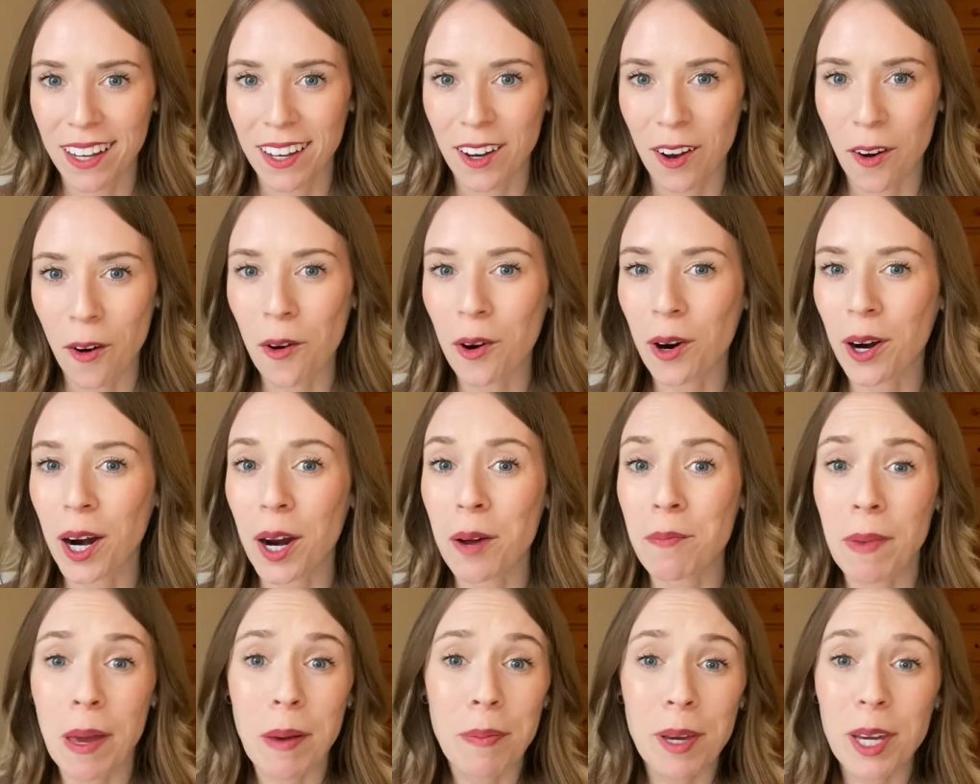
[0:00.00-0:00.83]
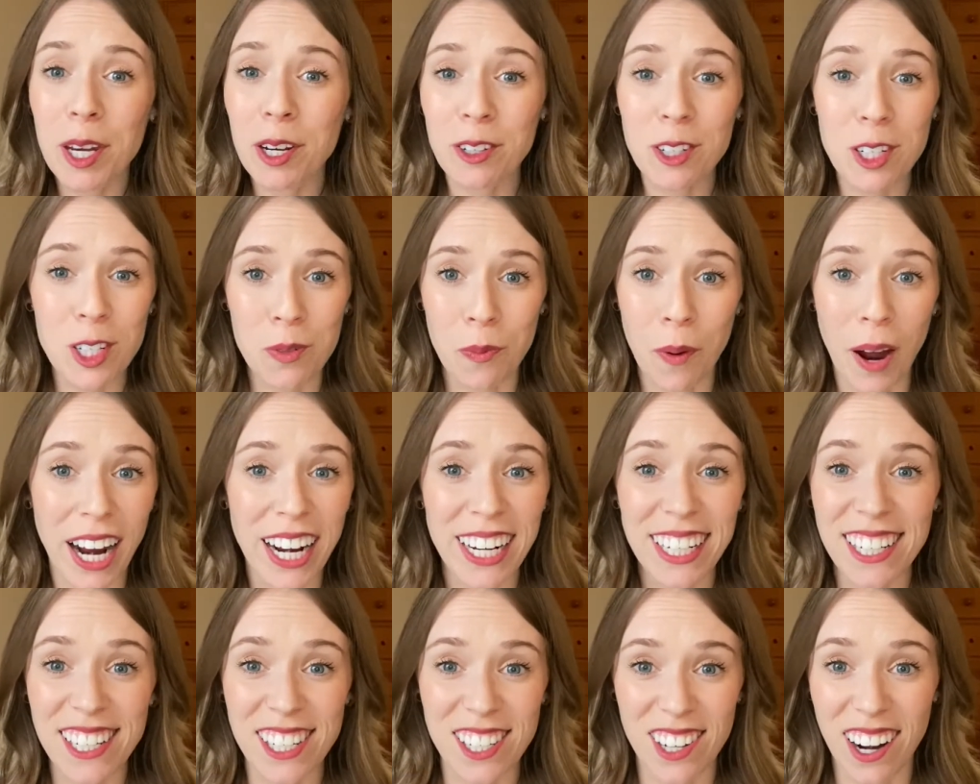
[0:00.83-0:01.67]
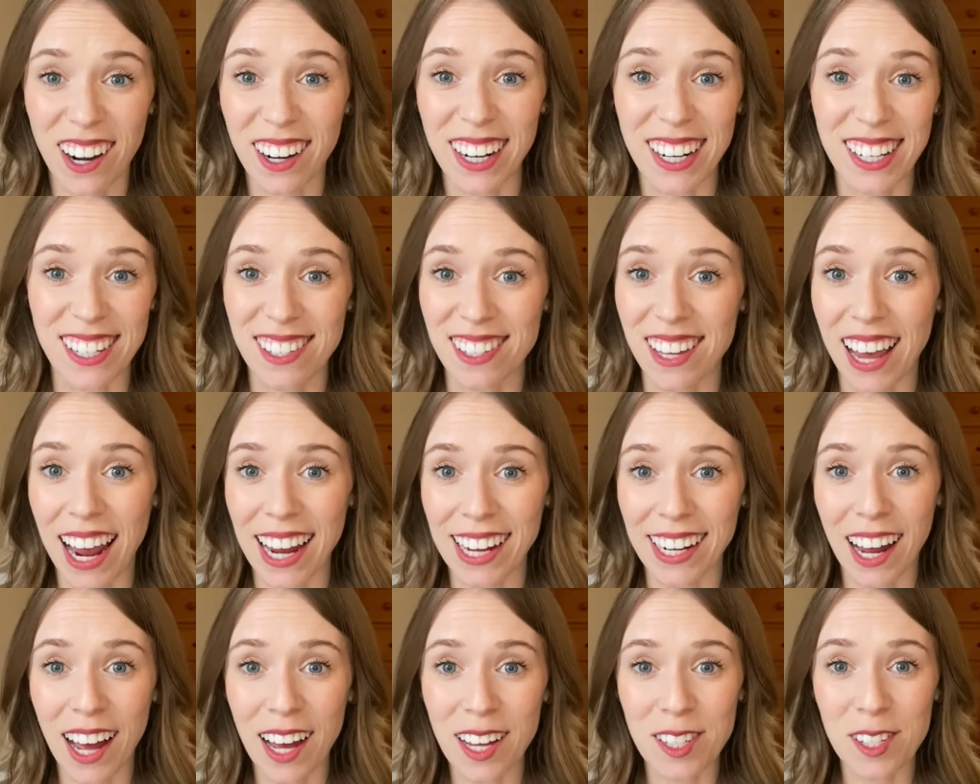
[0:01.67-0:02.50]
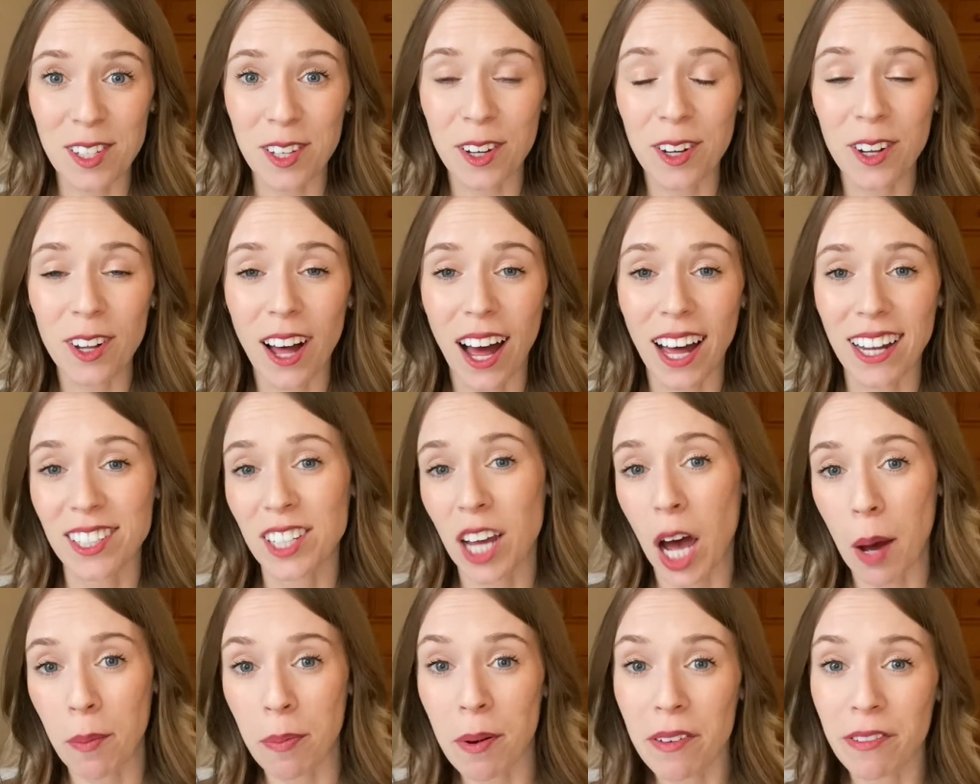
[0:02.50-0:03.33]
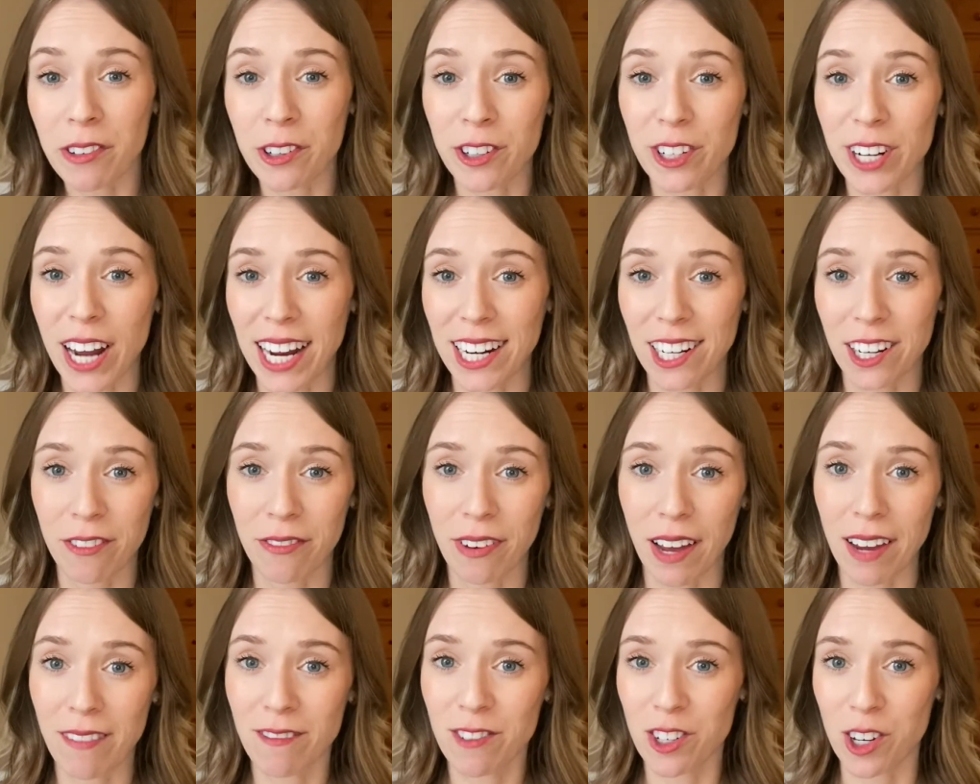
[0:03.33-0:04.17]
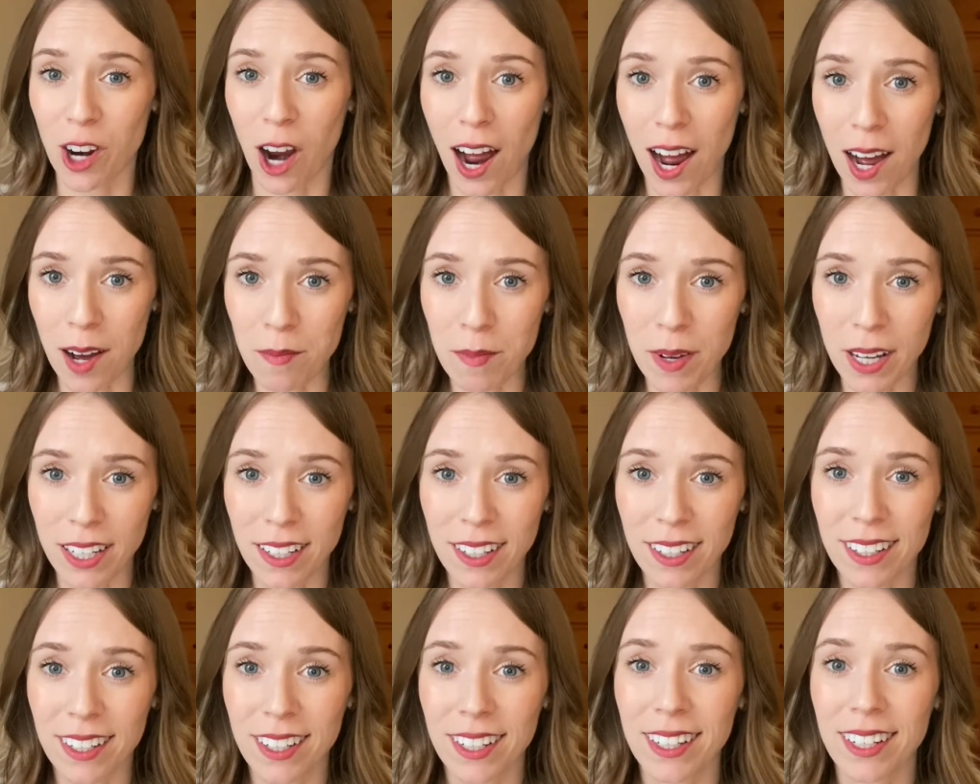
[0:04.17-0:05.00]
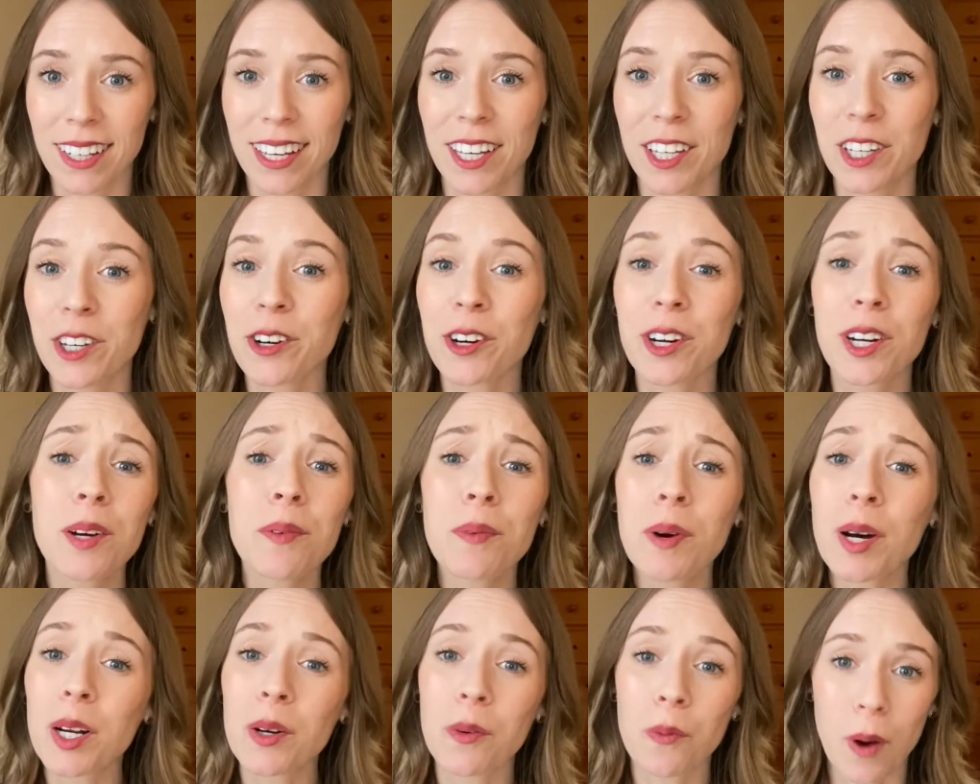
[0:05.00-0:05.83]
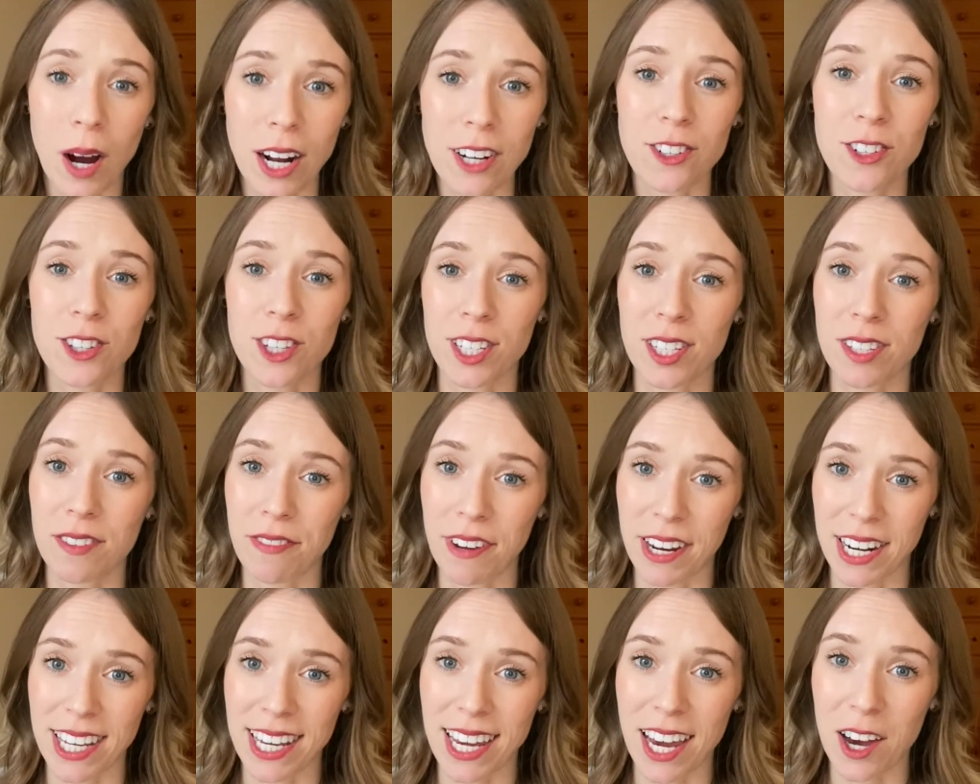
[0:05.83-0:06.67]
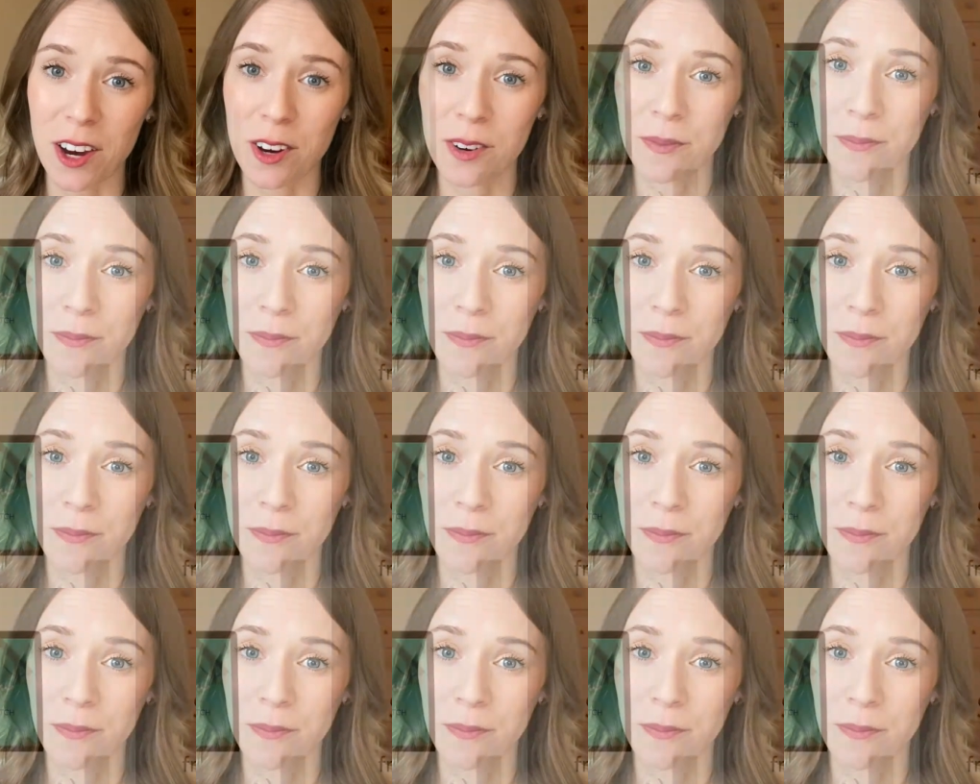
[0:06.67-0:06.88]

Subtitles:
Or maybe you're just wanting to start a side hustle on top of your 9-to-5 job? You're going to want to watch this video.